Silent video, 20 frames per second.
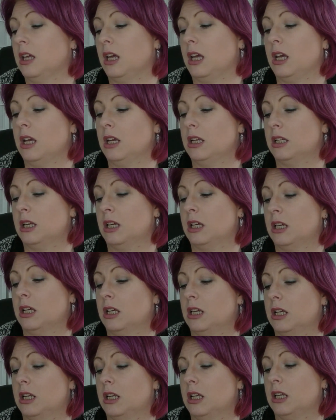It
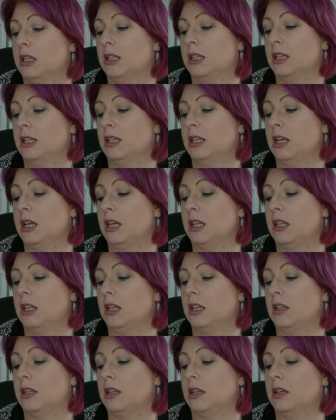says here
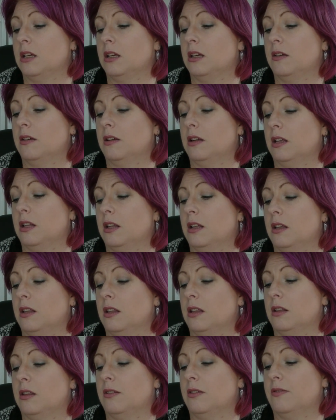that the
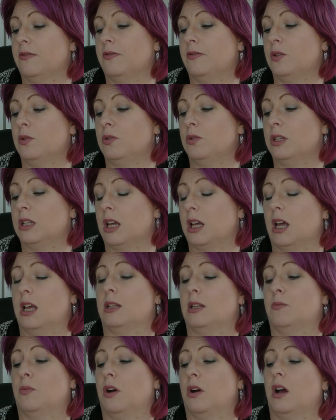full
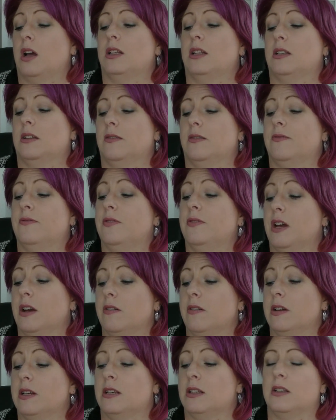size price
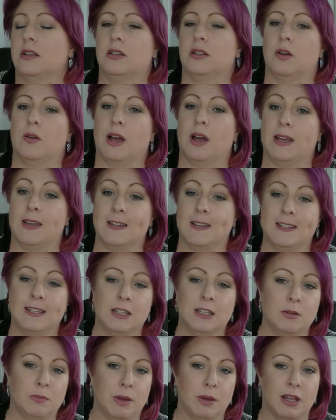varies, so I guess
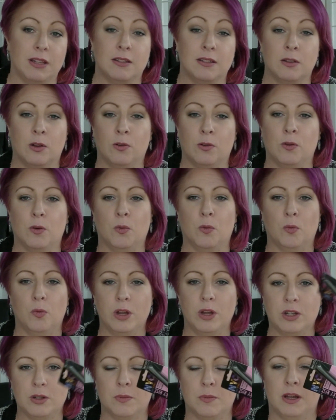it depends on
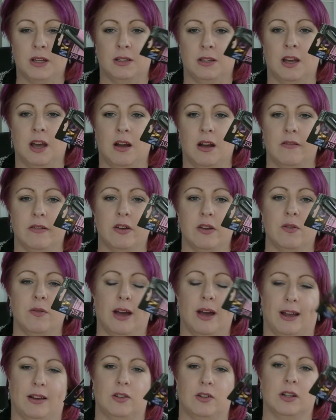which mascara you
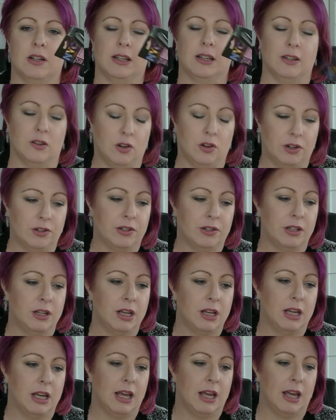actually got,
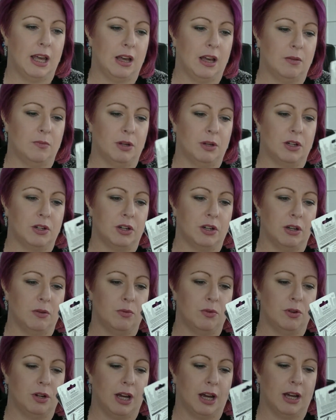how much it
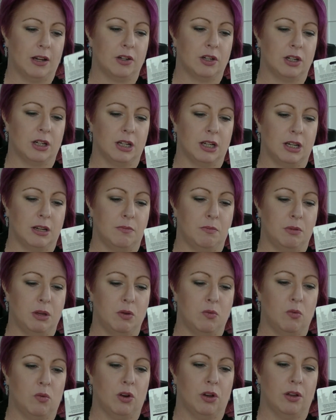would actually
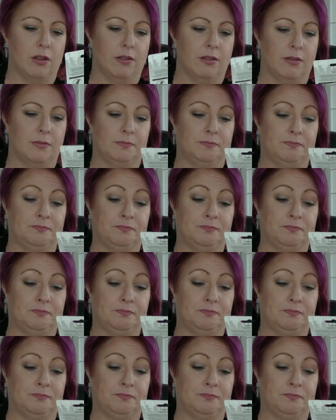be worth.